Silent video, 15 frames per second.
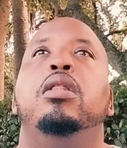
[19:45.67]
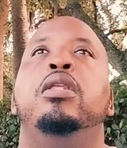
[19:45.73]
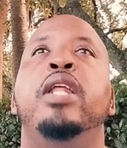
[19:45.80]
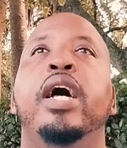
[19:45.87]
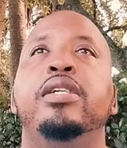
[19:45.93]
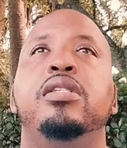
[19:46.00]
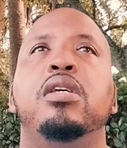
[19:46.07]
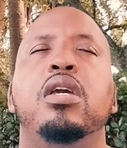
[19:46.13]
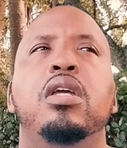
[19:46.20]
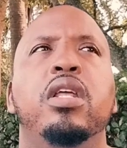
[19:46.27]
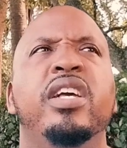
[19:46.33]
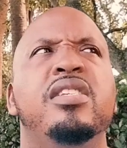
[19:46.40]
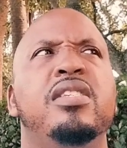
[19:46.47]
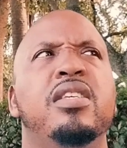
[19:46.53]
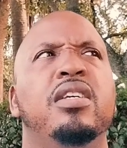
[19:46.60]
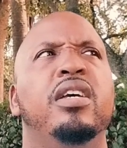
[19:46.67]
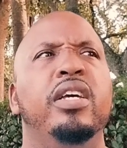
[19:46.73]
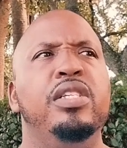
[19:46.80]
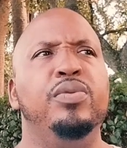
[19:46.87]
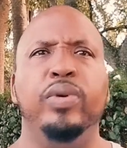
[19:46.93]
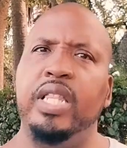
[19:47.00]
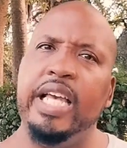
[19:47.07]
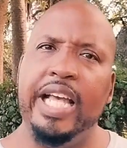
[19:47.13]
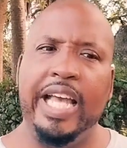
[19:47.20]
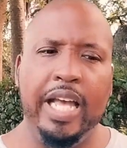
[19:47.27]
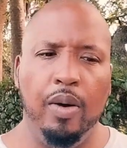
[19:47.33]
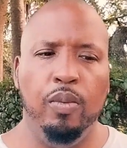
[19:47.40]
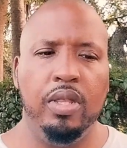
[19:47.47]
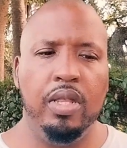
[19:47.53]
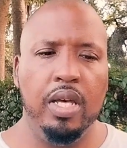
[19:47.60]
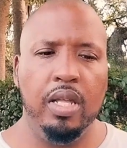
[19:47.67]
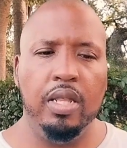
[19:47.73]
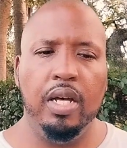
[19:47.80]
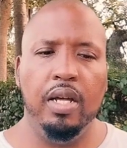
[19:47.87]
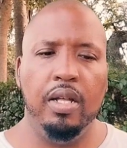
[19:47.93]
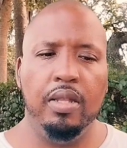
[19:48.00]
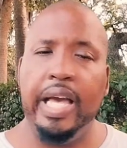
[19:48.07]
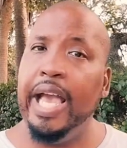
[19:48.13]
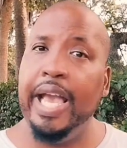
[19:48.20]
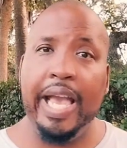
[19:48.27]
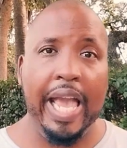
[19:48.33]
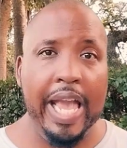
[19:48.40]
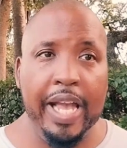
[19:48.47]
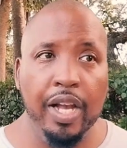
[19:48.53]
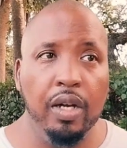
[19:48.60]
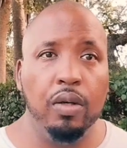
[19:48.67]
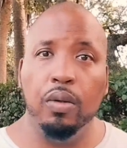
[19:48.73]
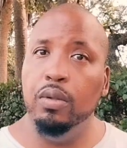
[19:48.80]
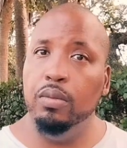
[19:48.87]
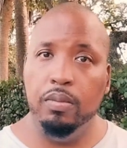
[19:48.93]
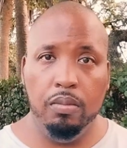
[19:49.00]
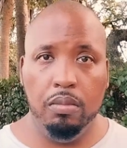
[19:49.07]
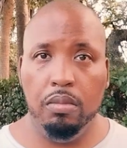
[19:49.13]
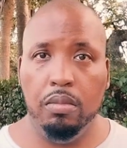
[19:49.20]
the next scene is is with, within uh, the, the AA group